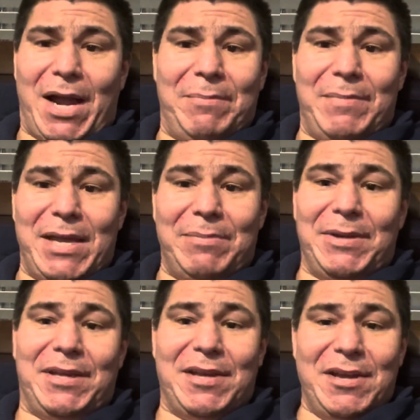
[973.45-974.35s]

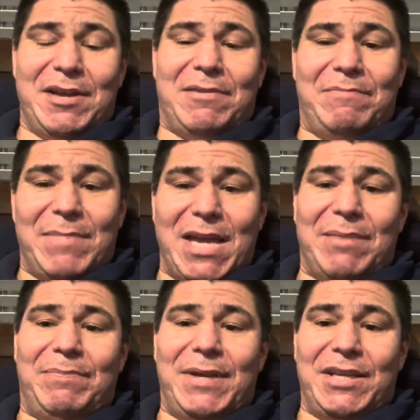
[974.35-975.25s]
Maybe
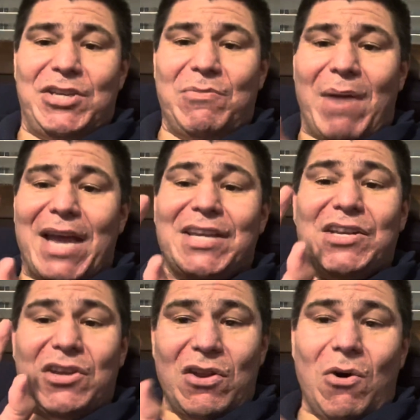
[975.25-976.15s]
you might
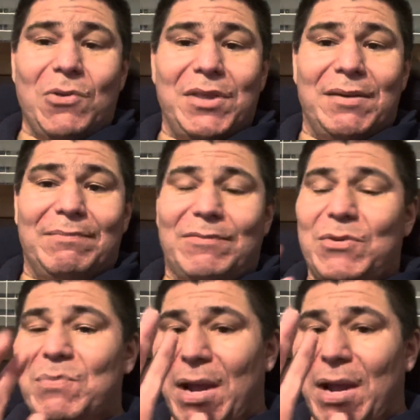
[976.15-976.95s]
know them.